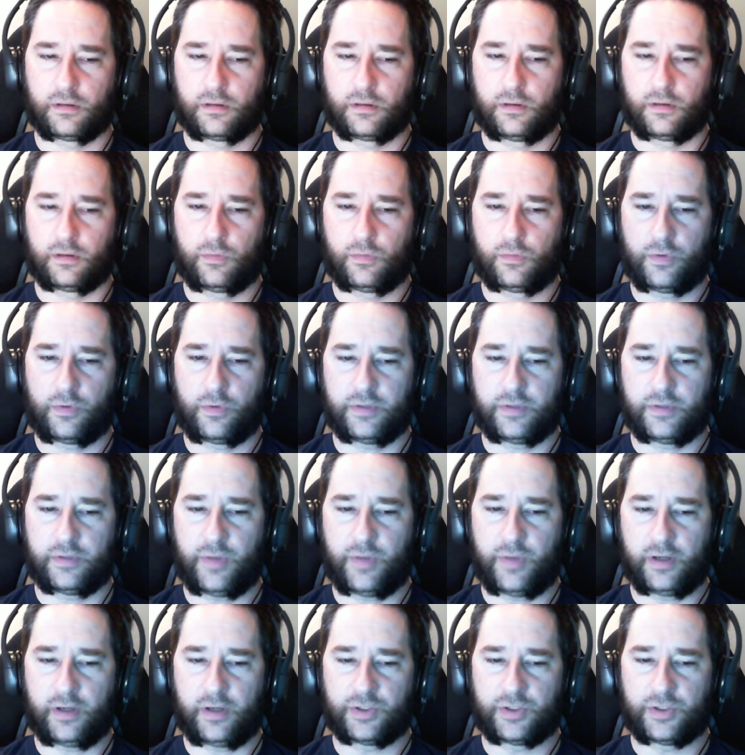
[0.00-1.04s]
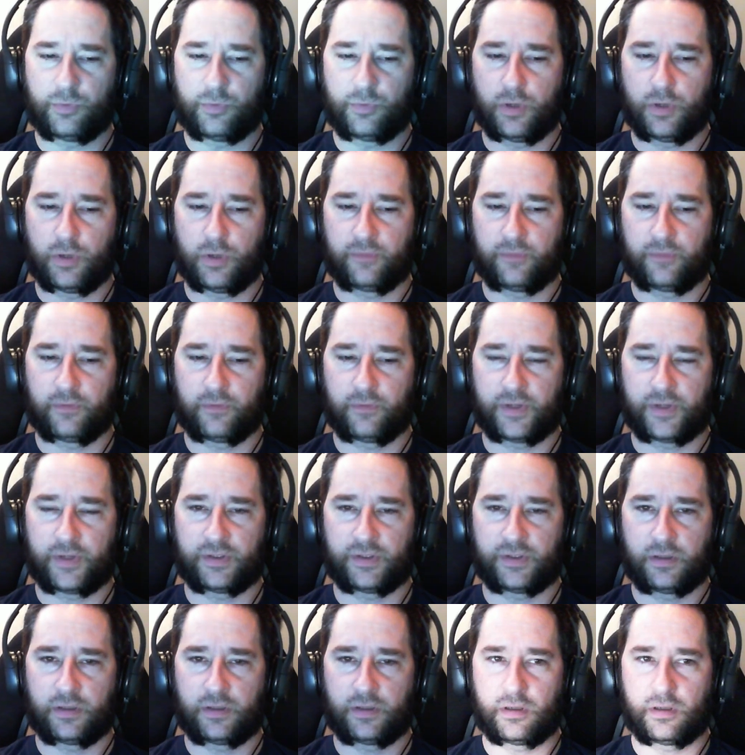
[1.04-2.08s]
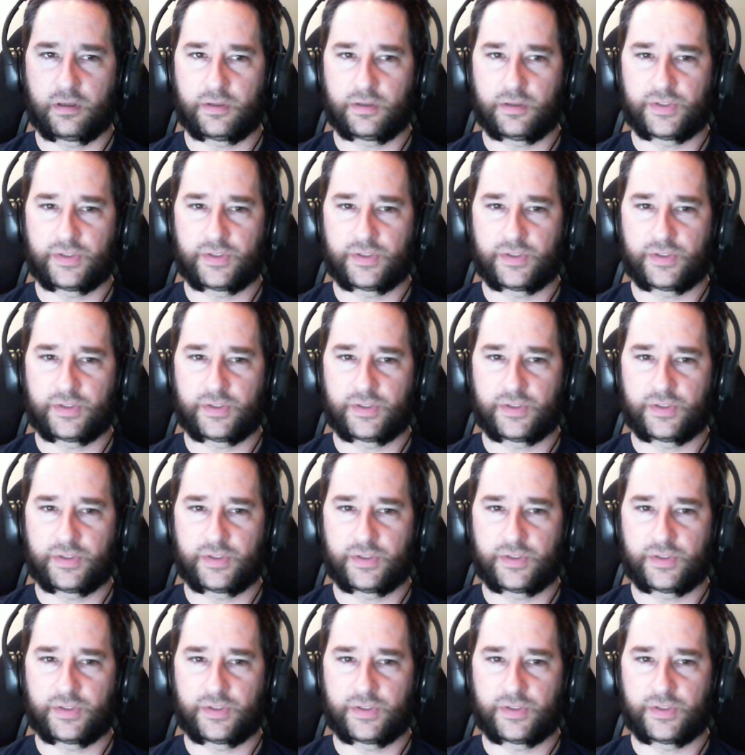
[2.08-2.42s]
Well, you better get your mood up for racing because